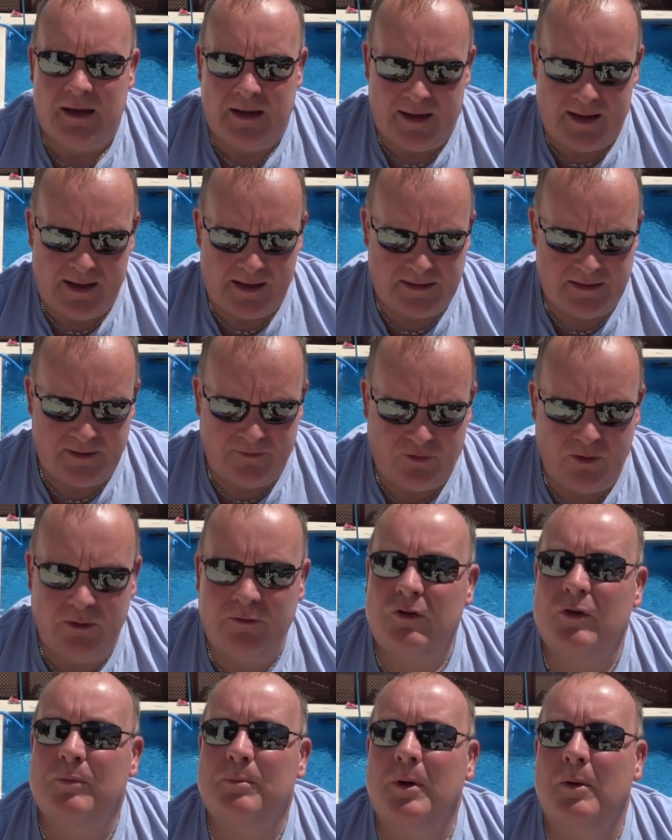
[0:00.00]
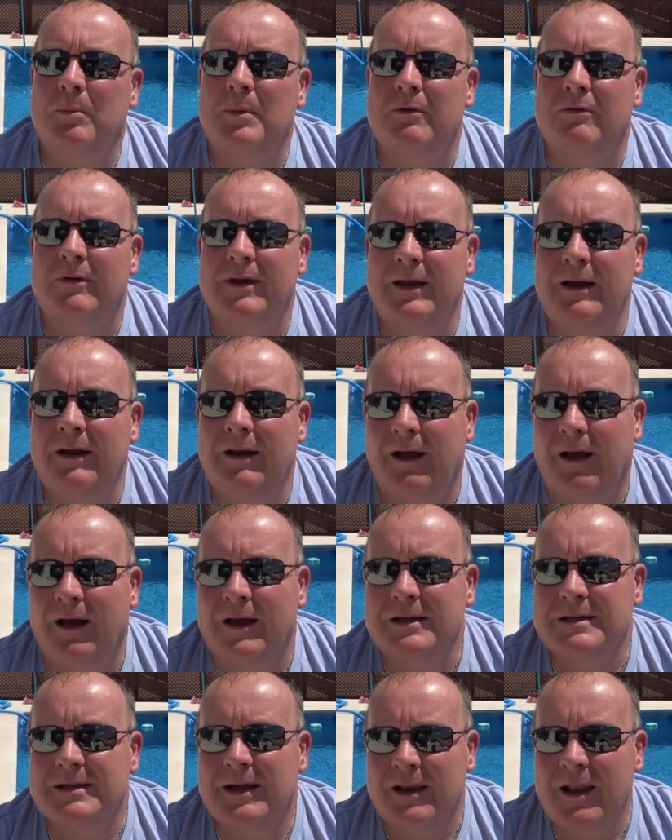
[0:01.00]
And a few of you probably
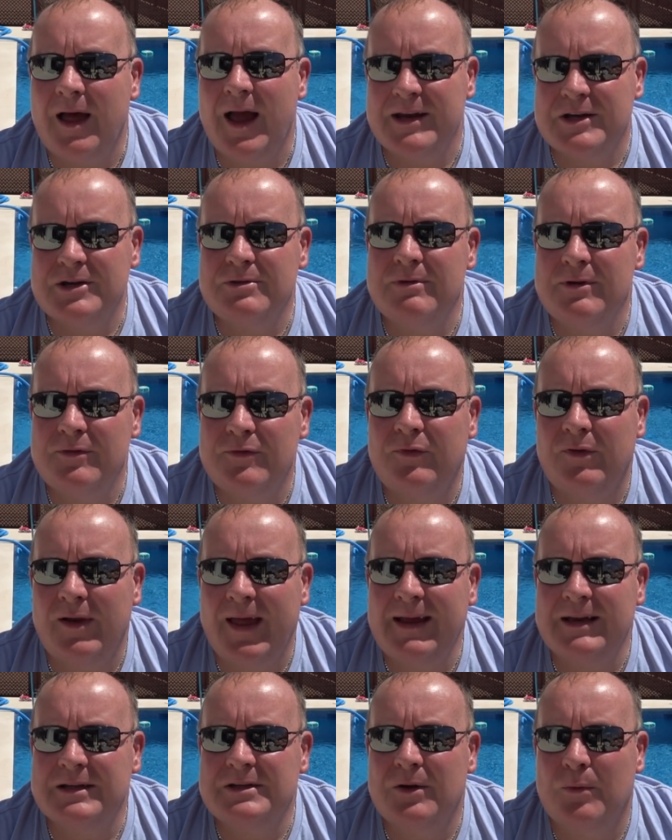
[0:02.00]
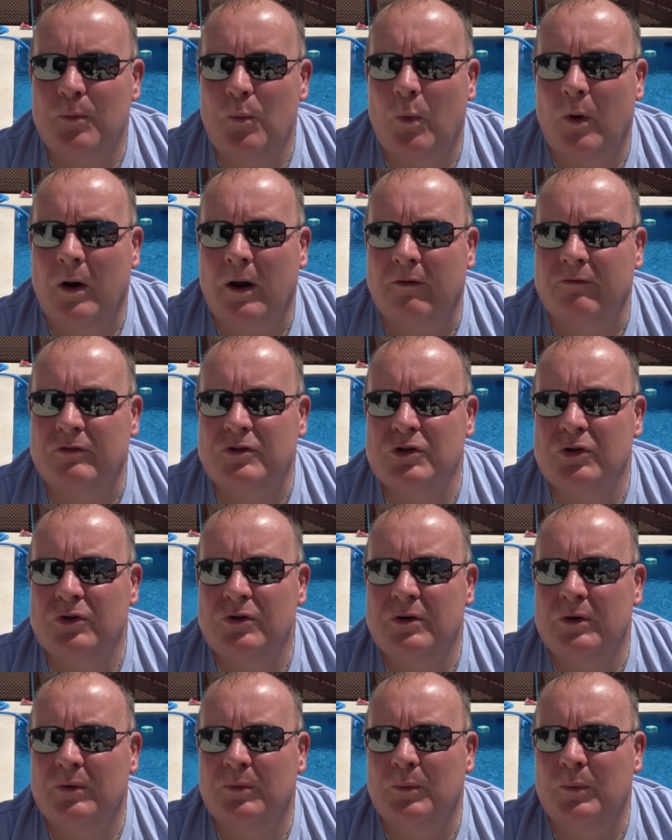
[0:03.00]
realise I like to reflect on what I've
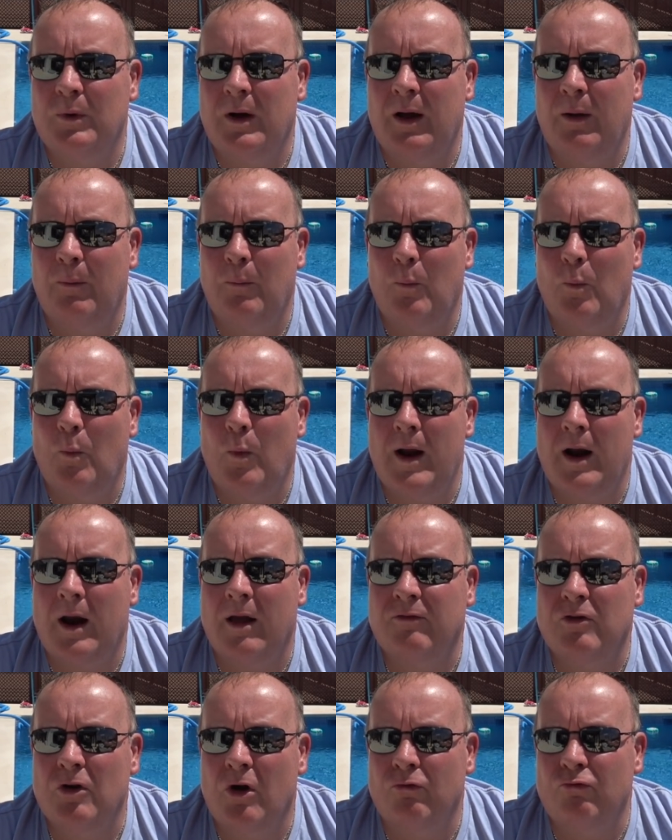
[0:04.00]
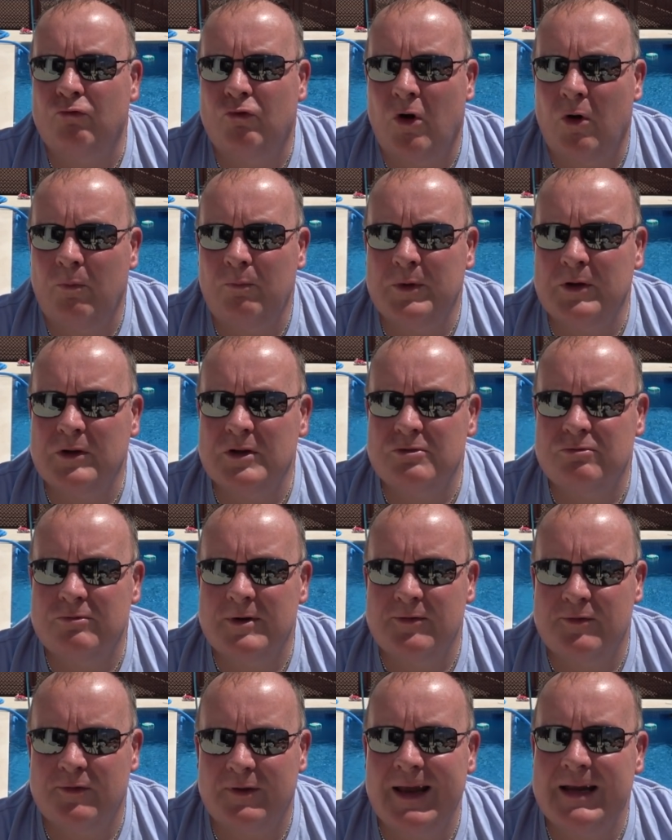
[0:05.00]
done and where I've gone wrong, because
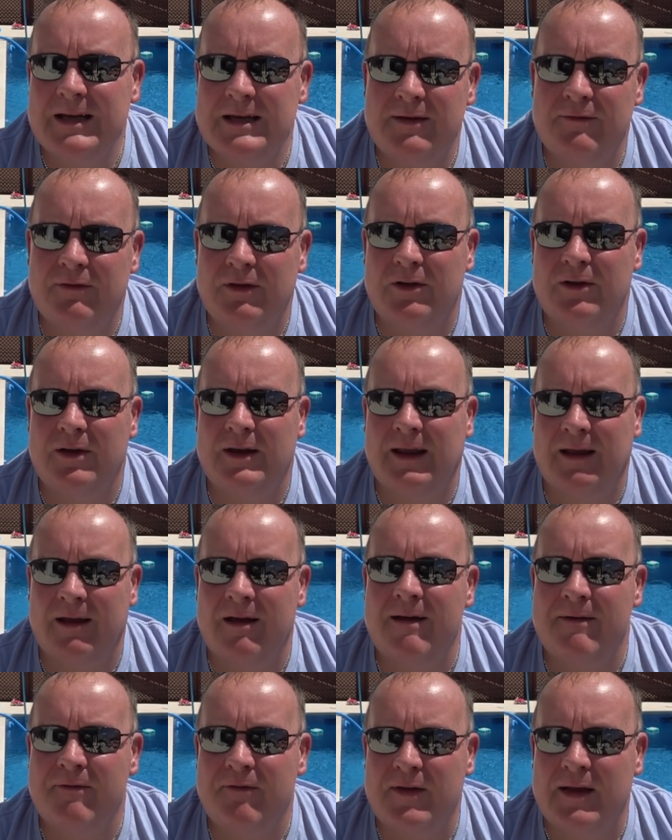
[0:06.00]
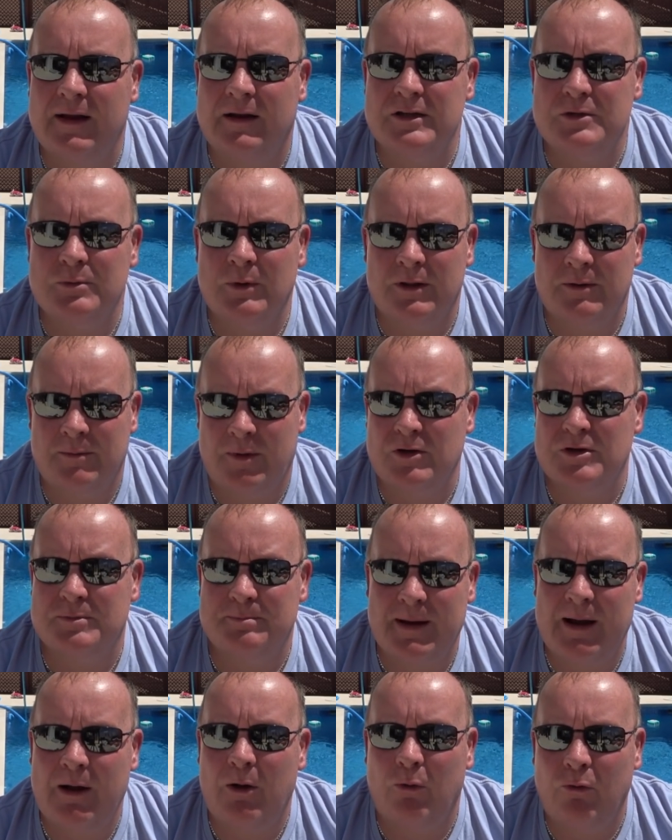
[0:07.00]
reflective learning, I feel, is one of the most
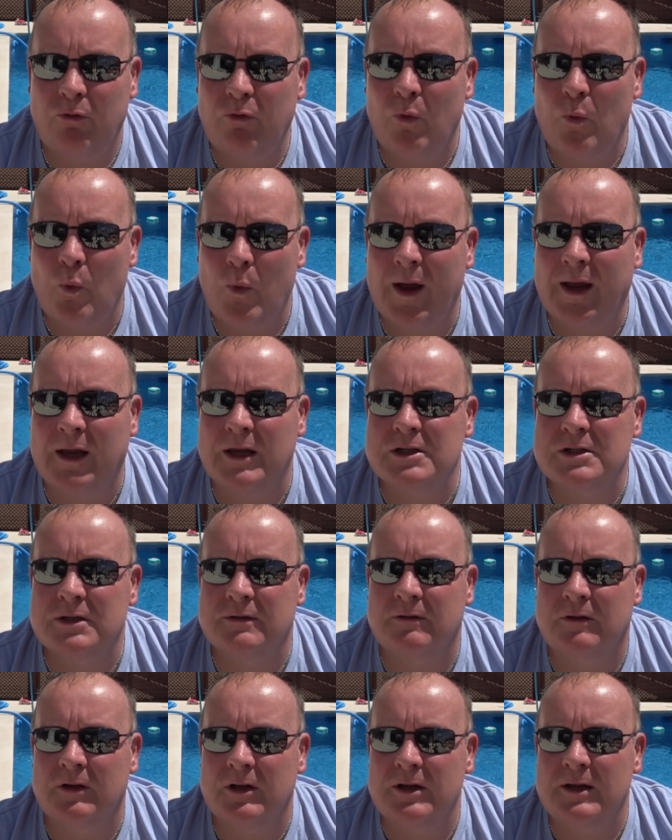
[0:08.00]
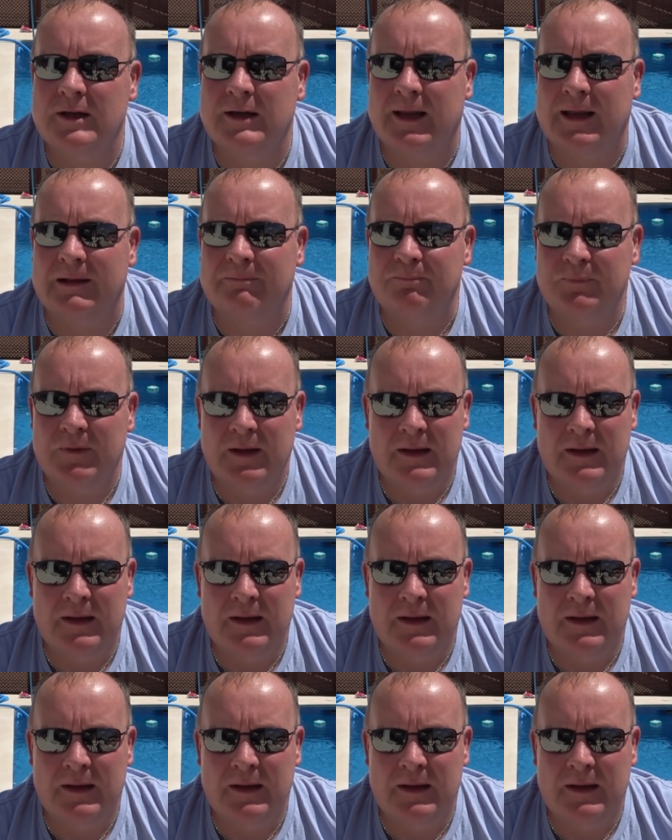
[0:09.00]
powerful ways of learning.